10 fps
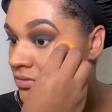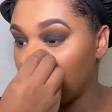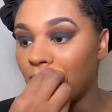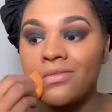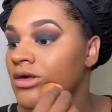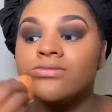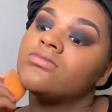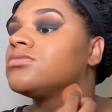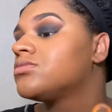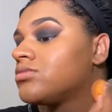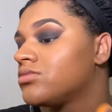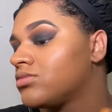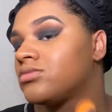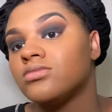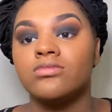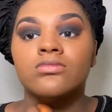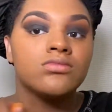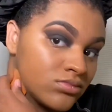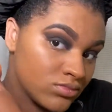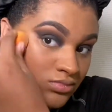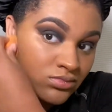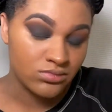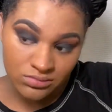I don't know. Well, I